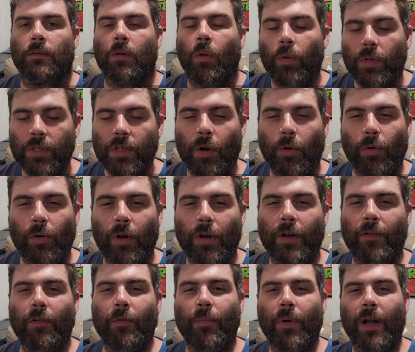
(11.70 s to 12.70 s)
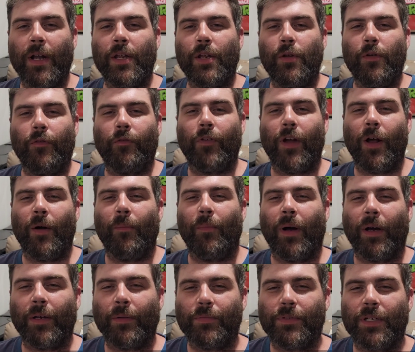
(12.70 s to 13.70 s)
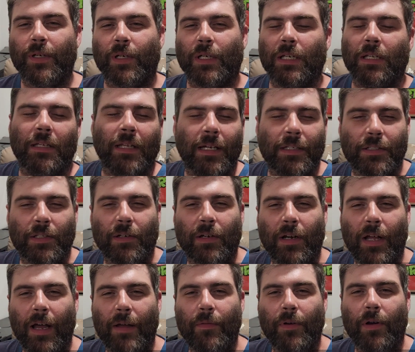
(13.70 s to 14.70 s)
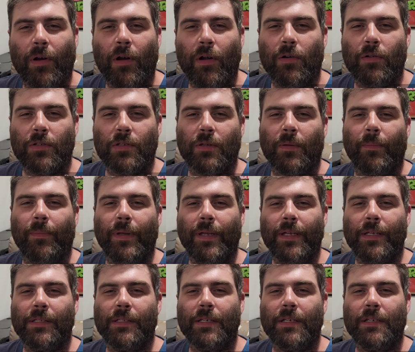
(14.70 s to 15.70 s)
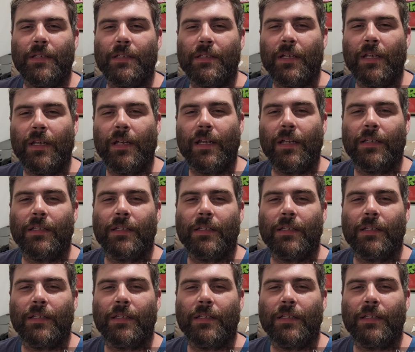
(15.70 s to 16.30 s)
What's going on, everybody? You found Bottom Tier Collector, and I'm your host, BTC.